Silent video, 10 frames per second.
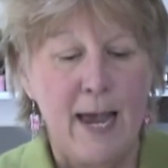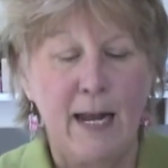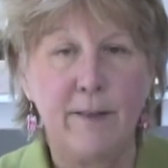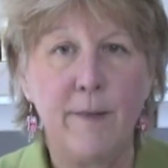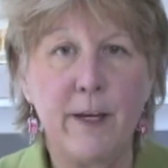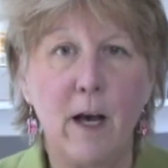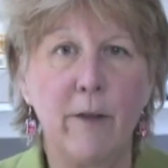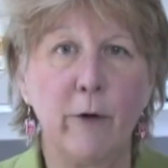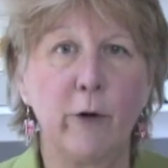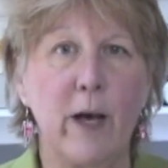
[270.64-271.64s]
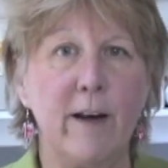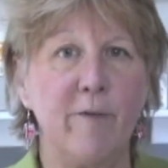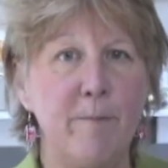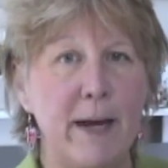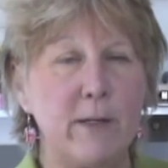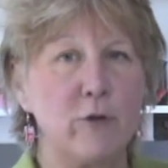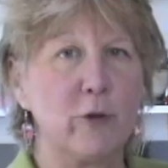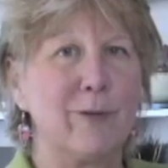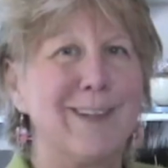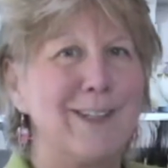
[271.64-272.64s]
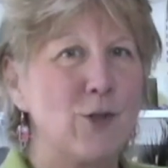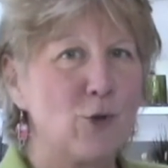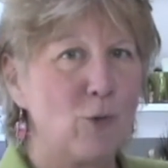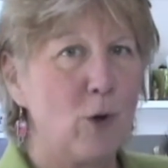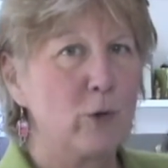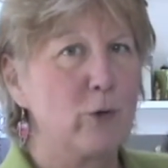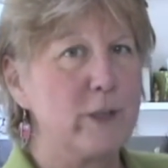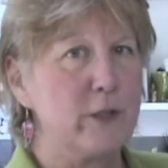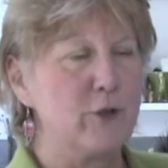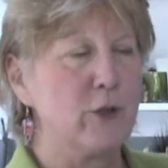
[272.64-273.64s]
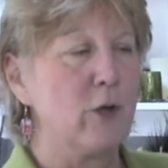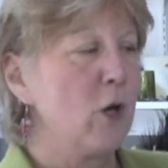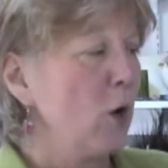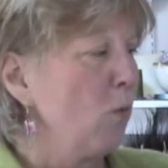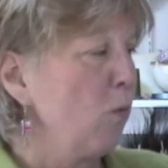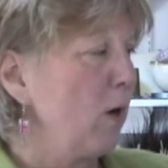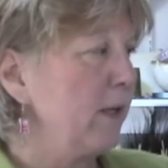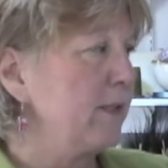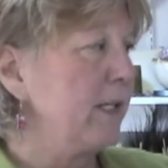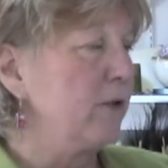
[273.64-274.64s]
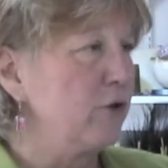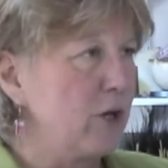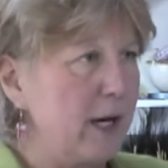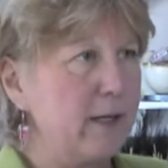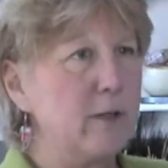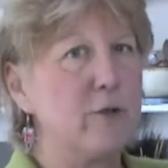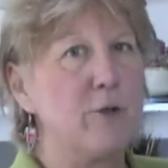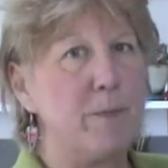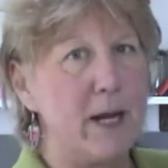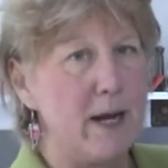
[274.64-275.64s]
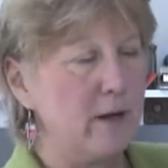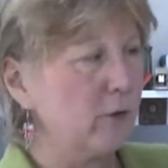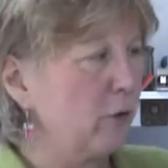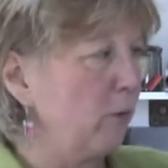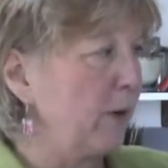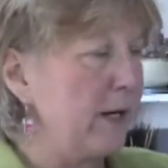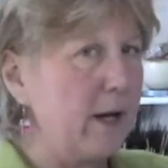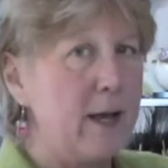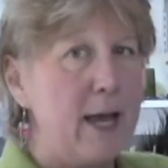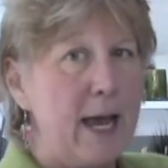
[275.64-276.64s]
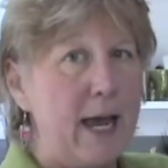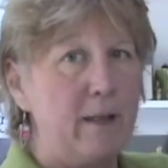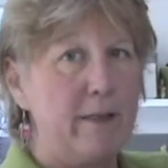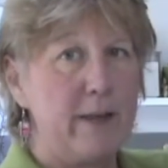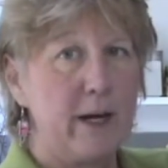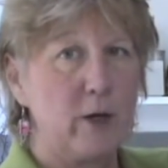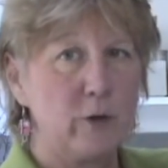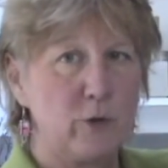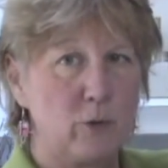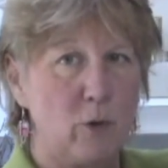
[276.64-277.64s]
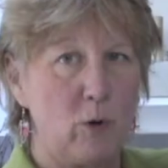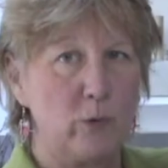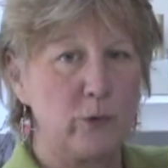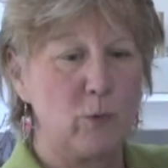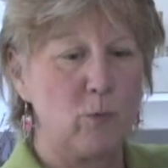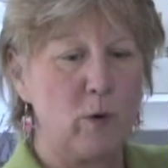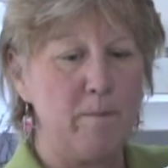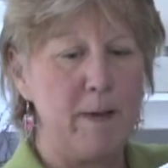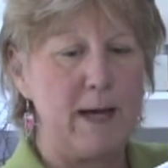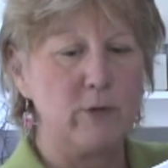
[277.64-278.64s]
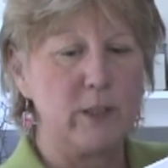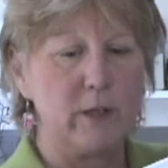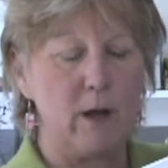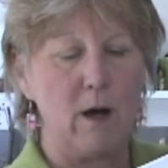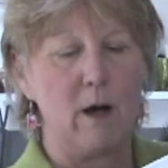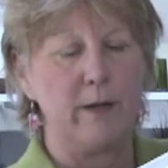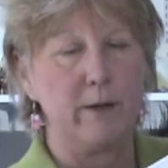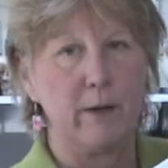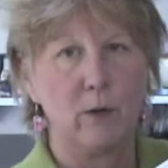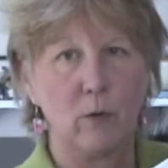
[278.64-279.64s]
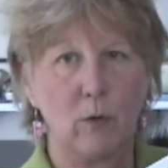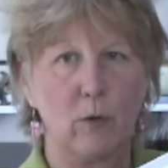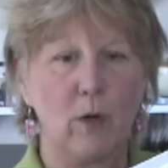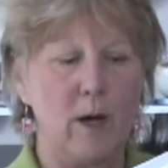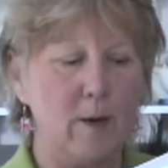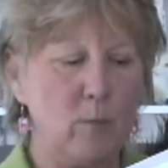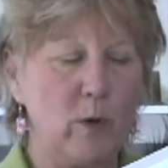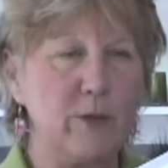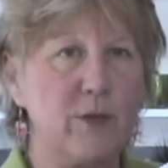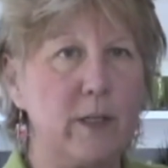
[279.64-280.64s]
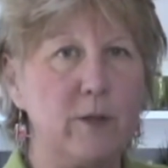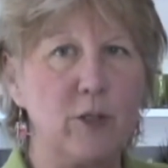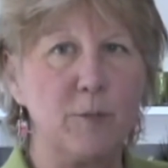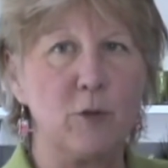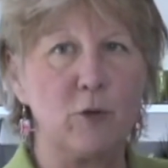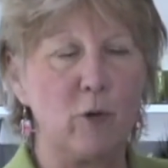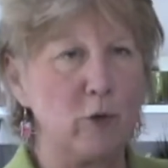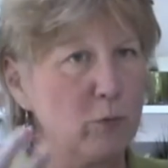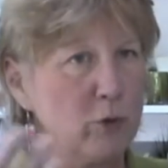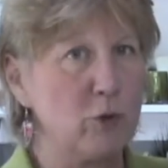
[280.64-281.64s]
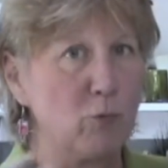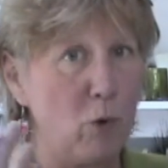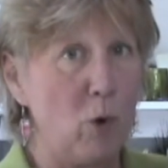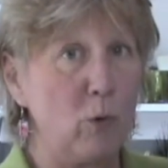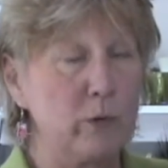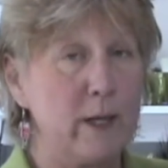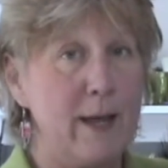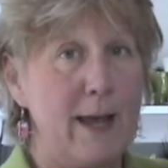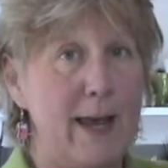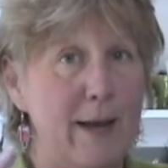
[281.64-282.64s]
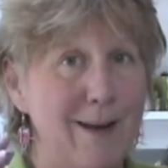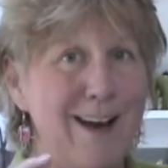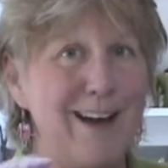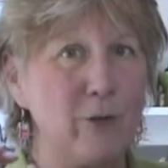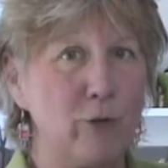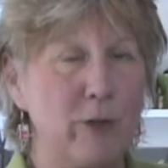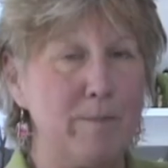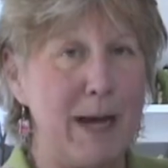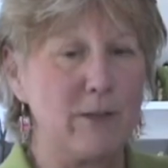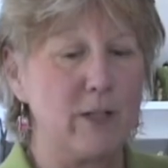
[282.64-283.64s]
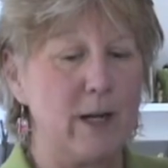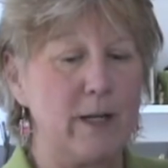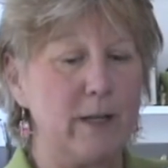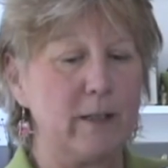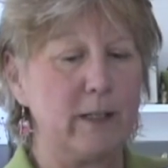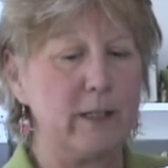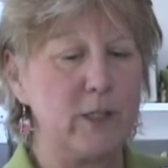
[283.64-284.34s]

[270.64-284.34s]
And then the other kind of major scroll tradition was in China, Japan, Korea, and their scrolls were mounted on, whereas the Egyptian scrolls were just rolled and not usually mounted on anything.